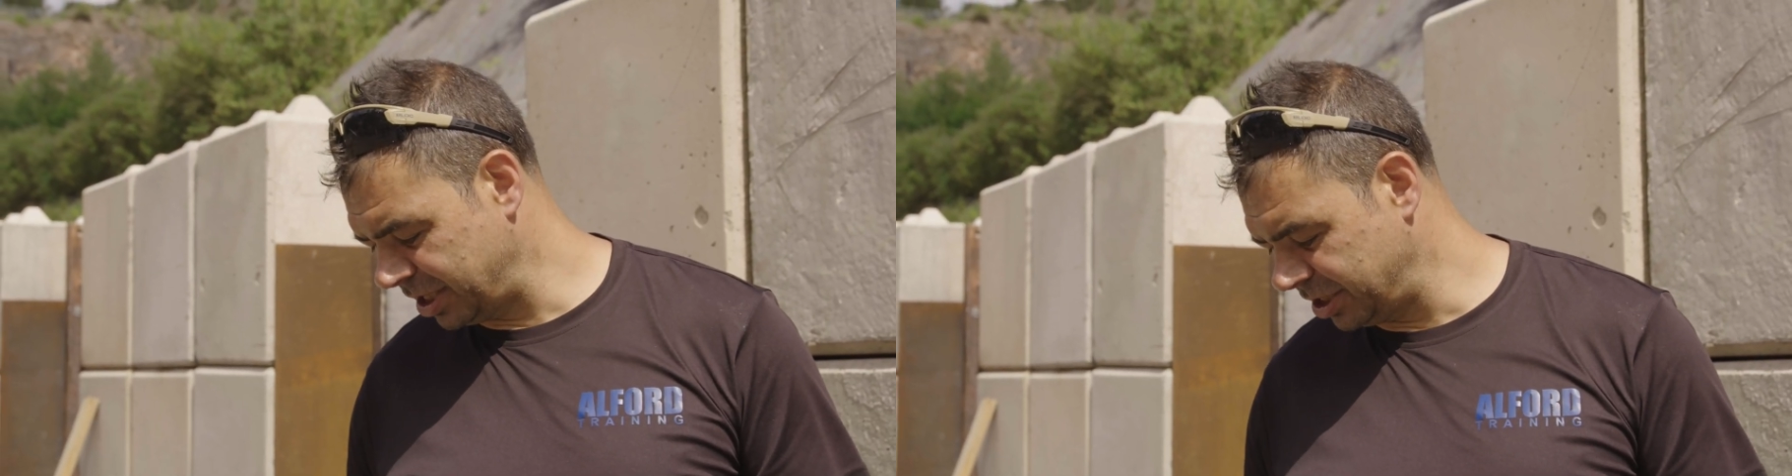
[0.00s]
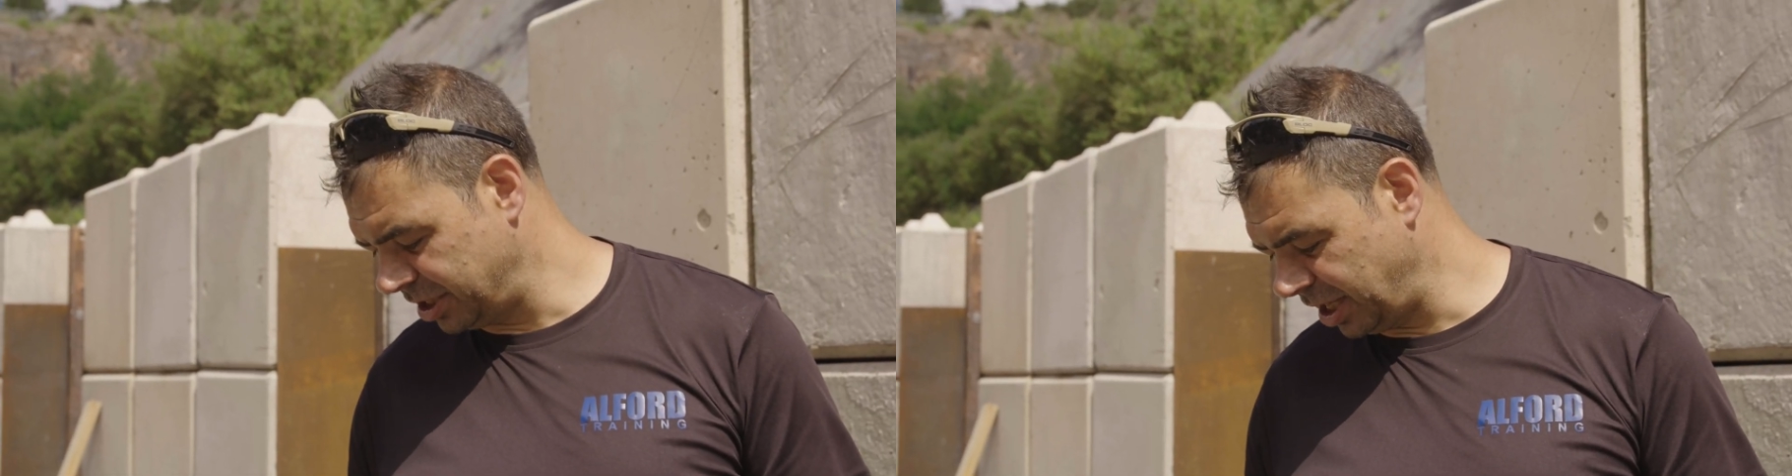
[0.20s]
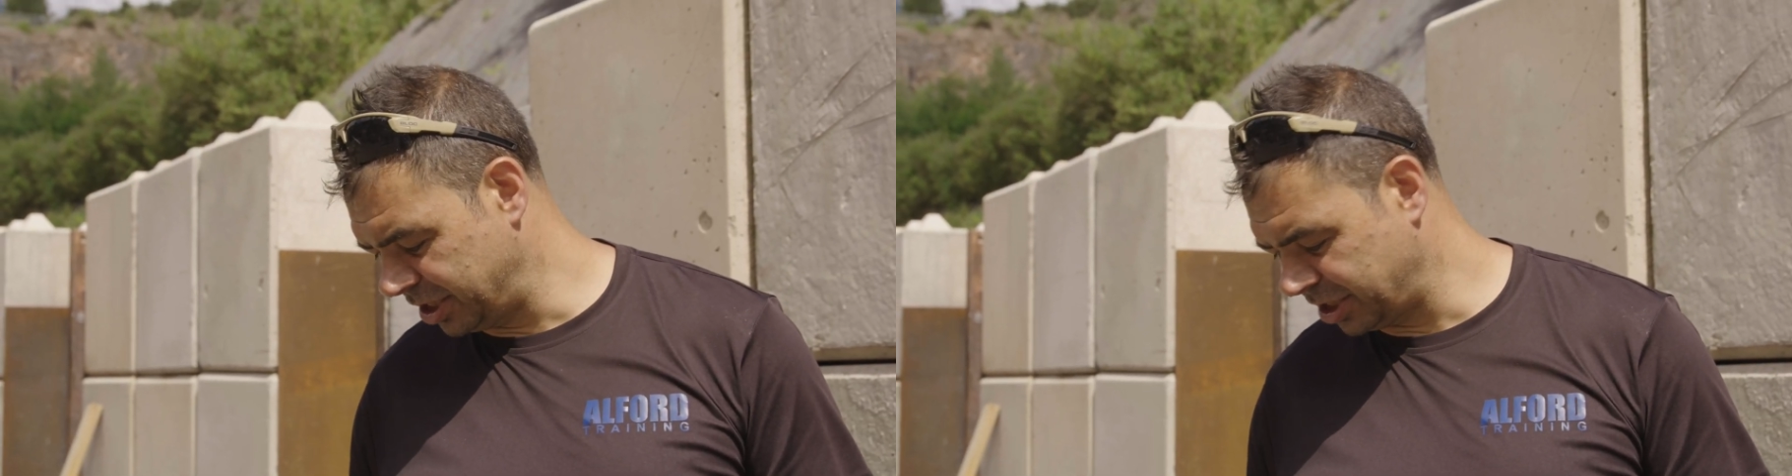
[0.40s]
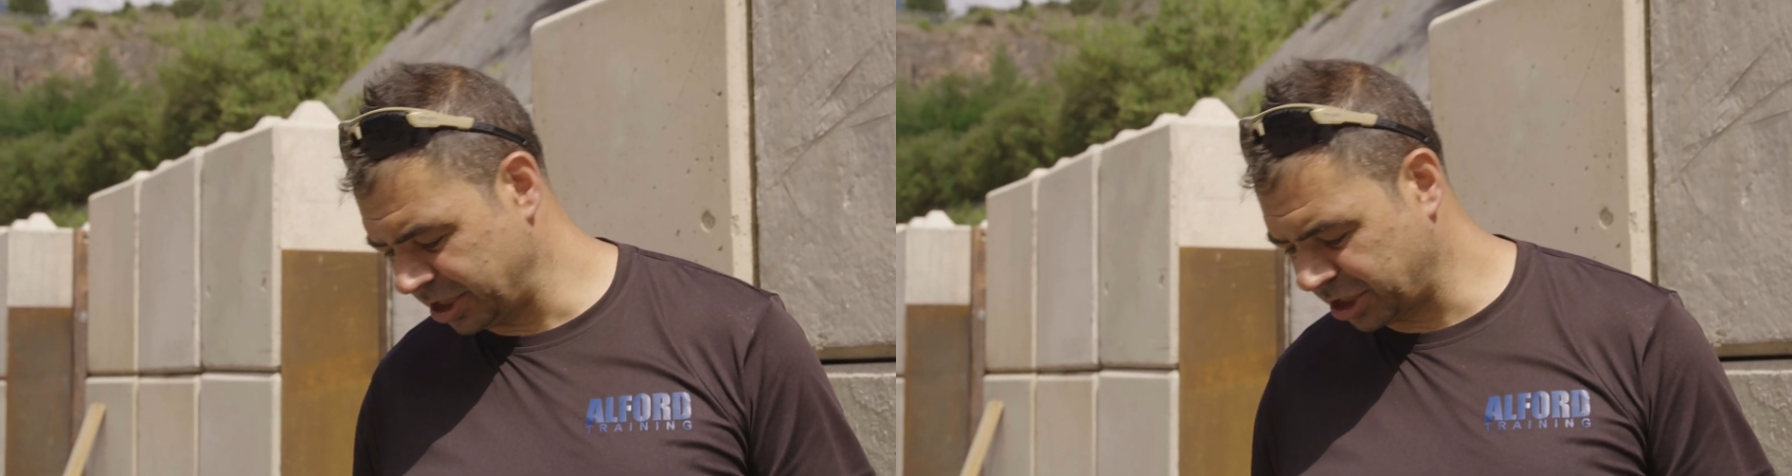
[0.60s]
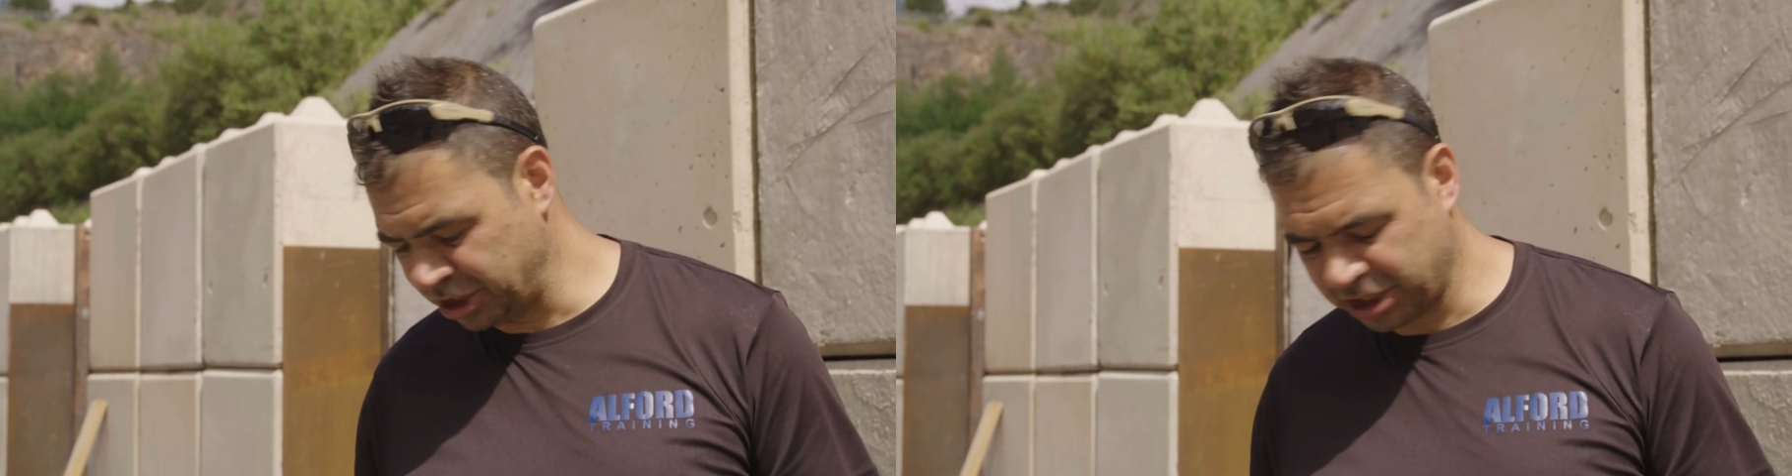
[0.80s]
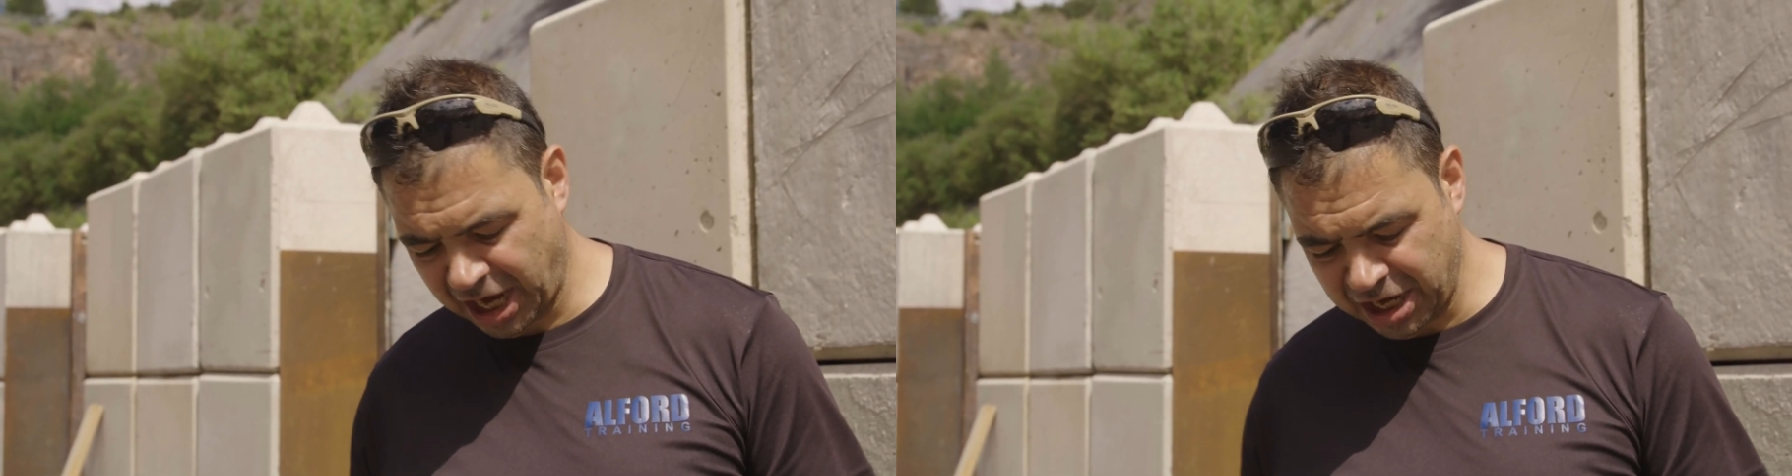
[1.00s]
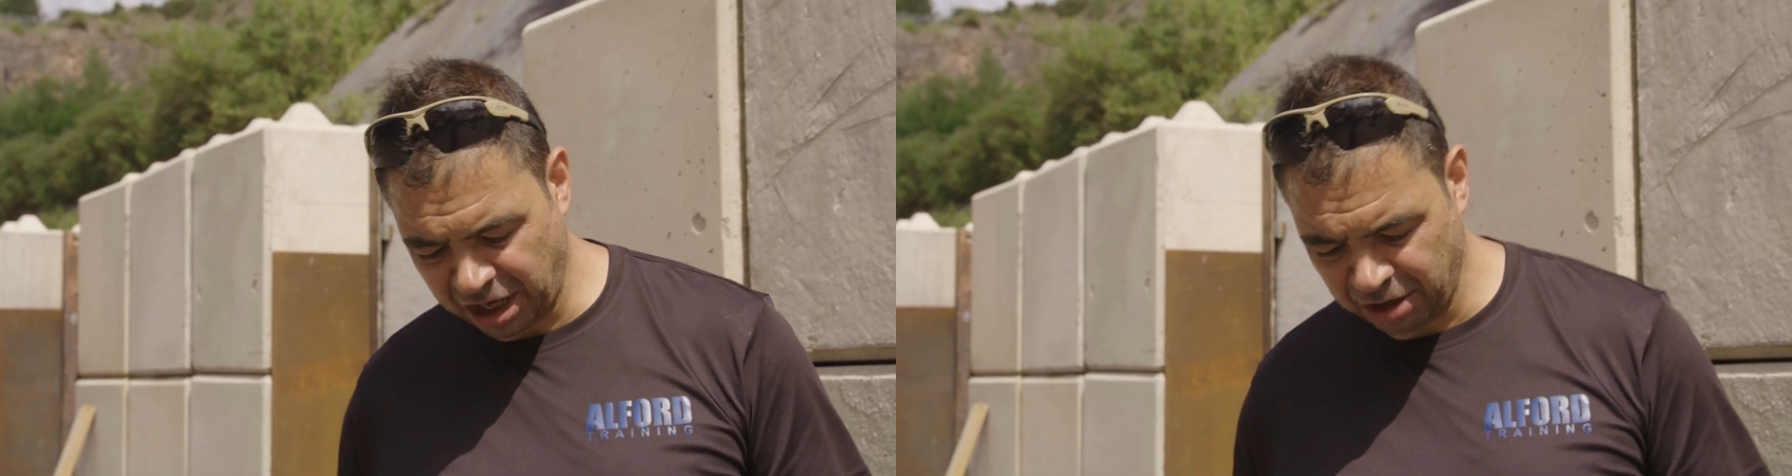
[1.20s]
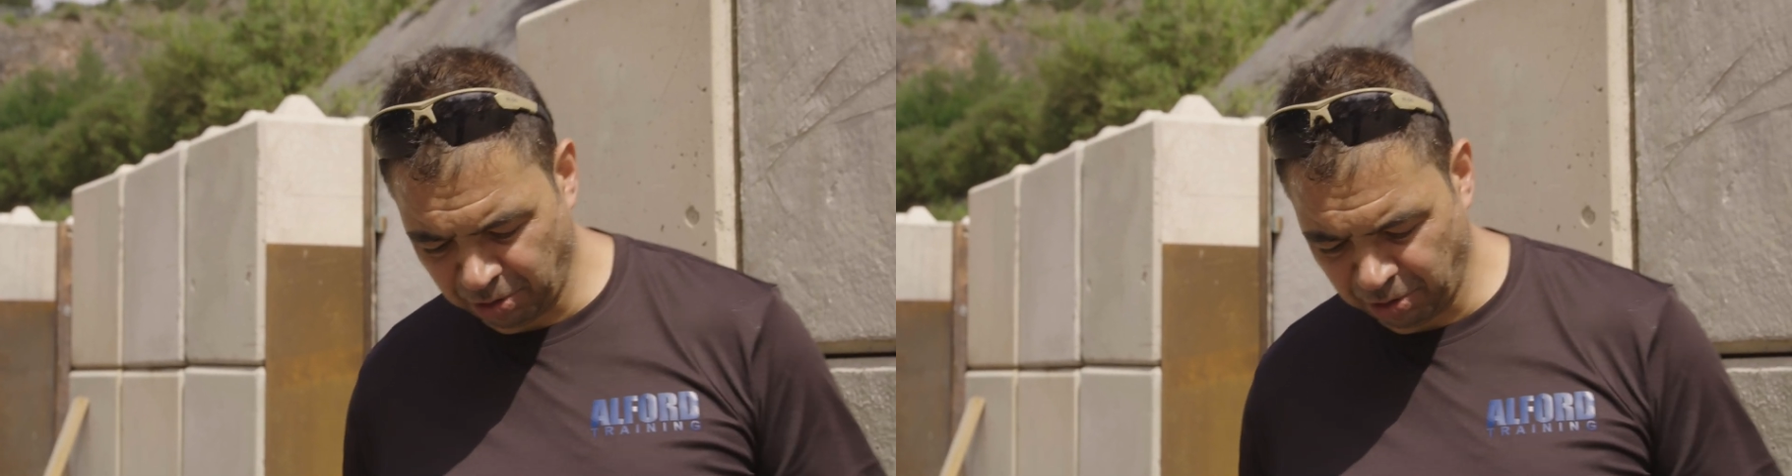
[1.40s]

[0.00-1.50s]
in into this container.